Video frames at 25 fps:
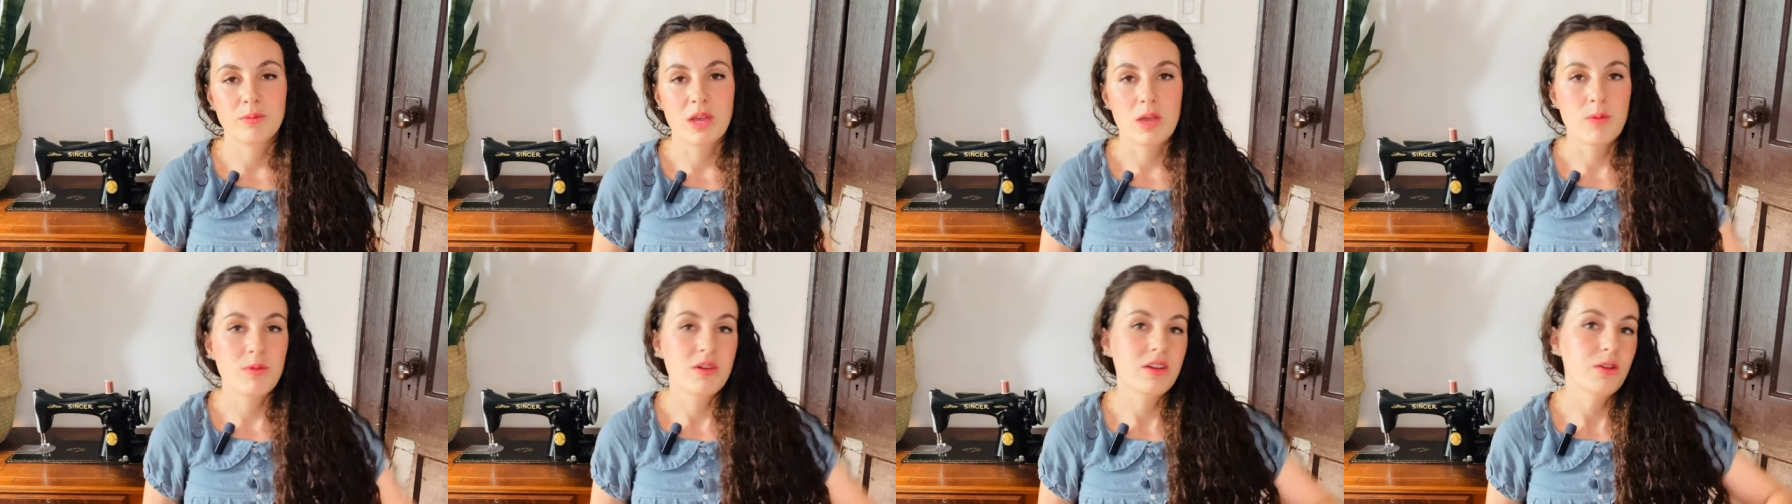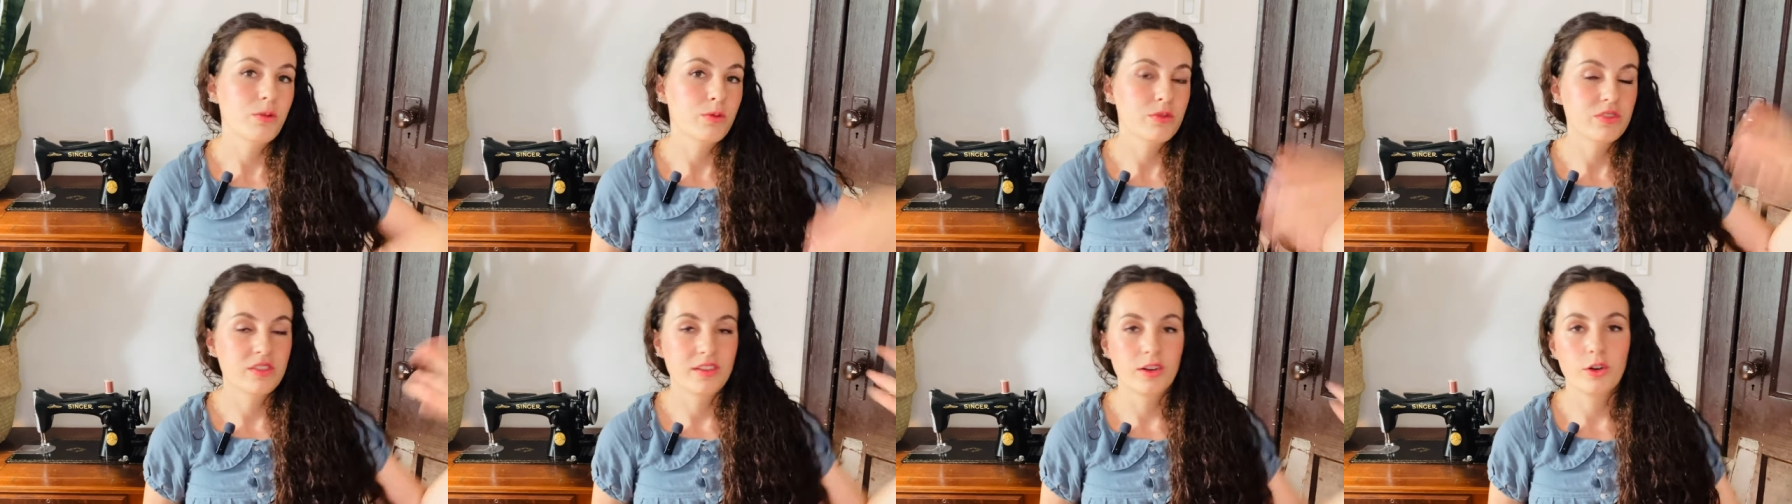Maybe
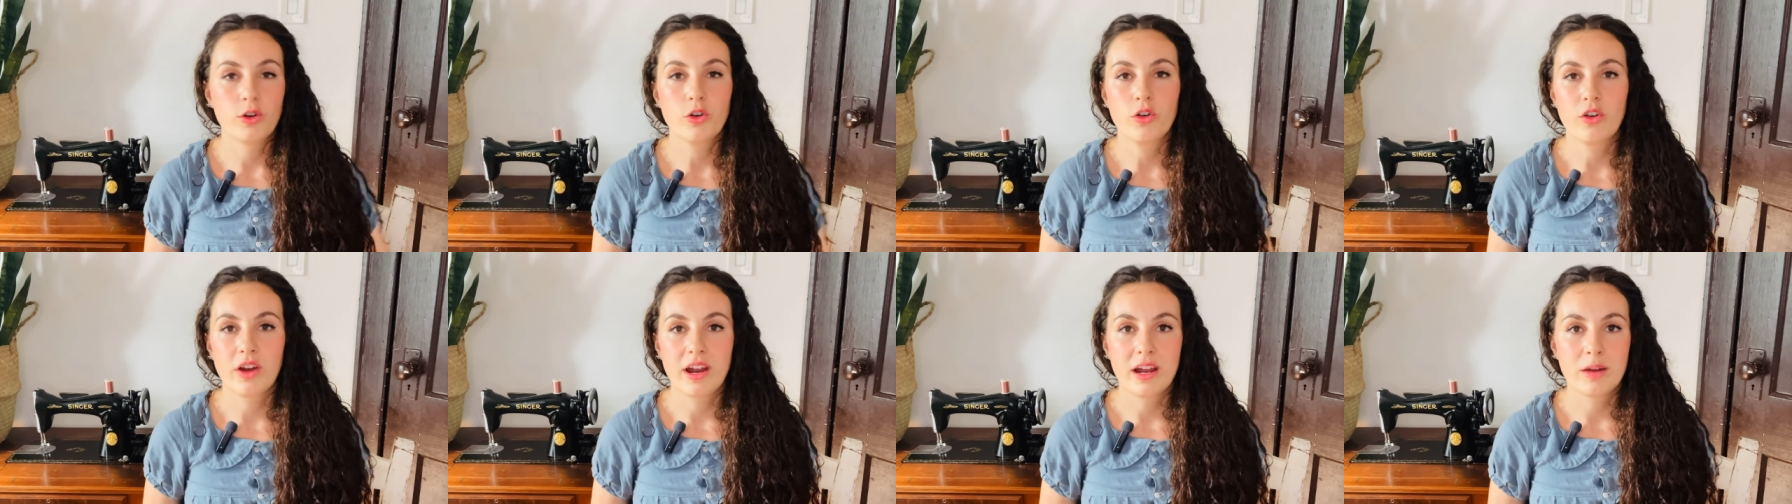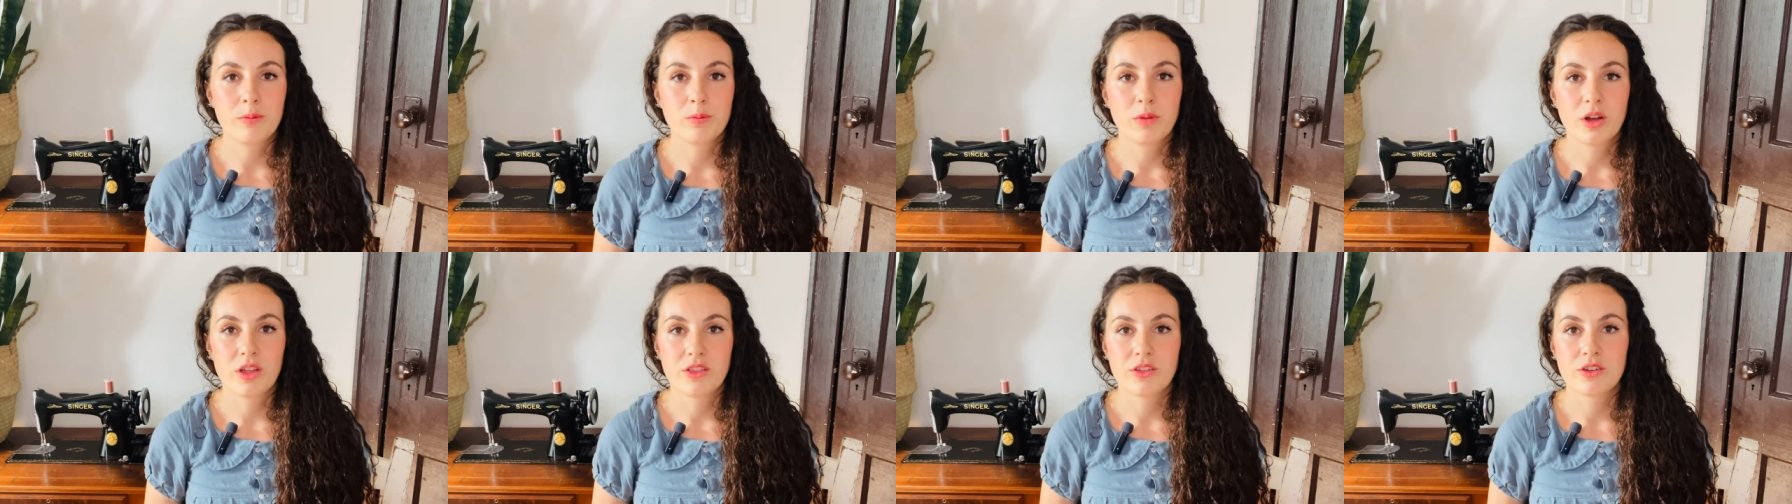it was their
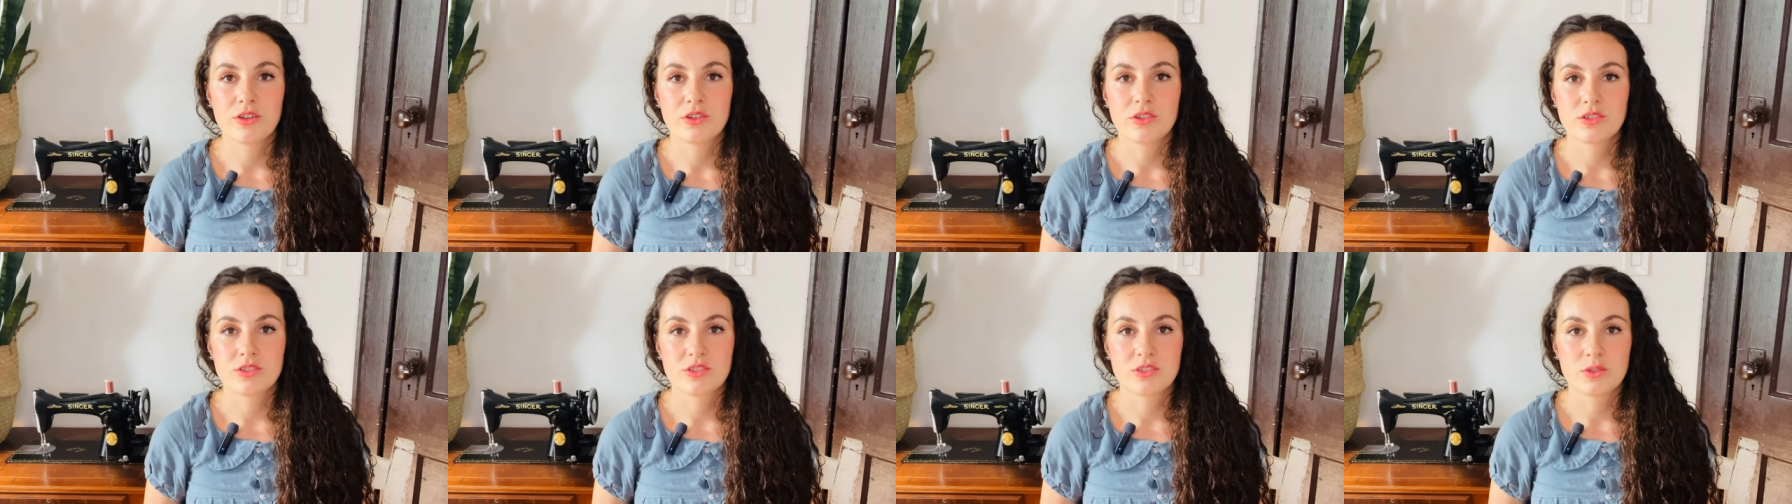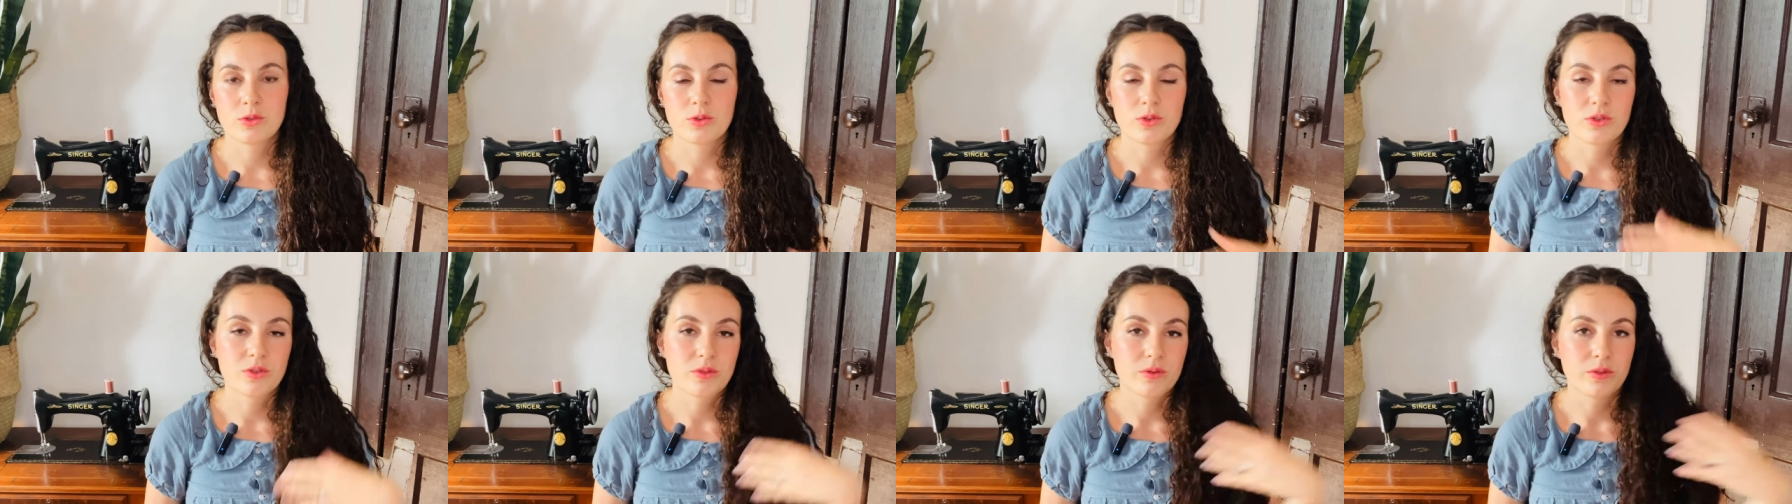grandmother's
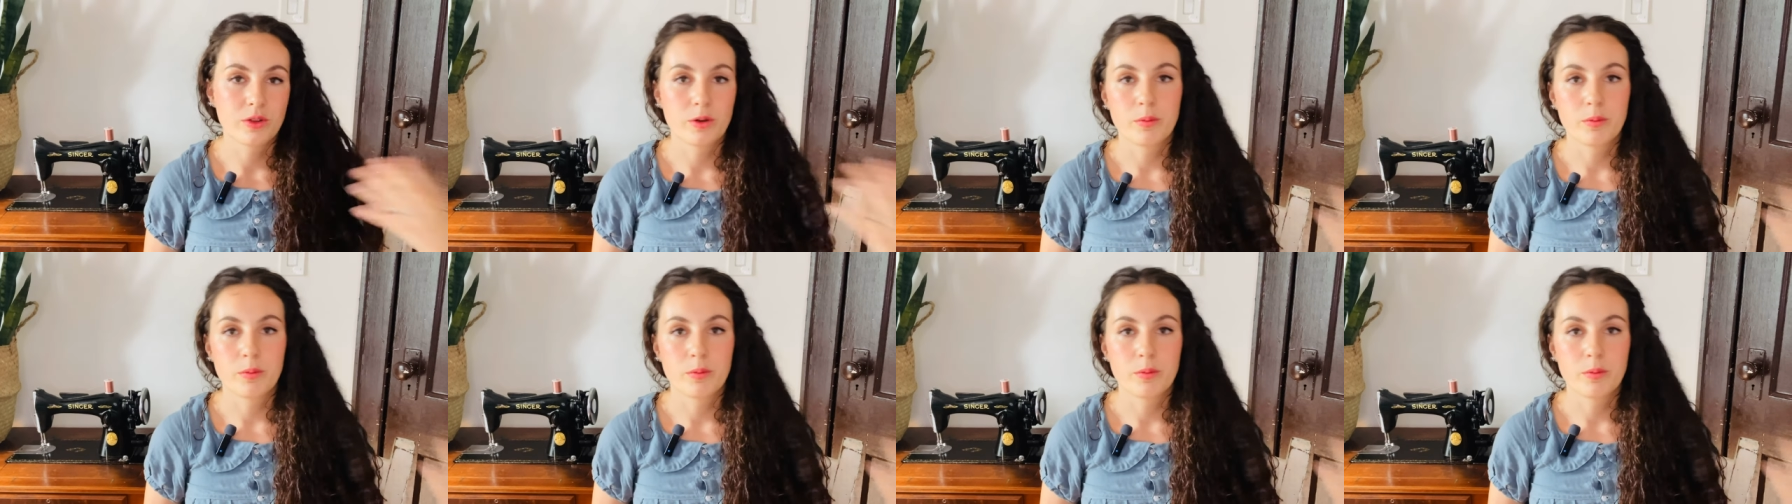or their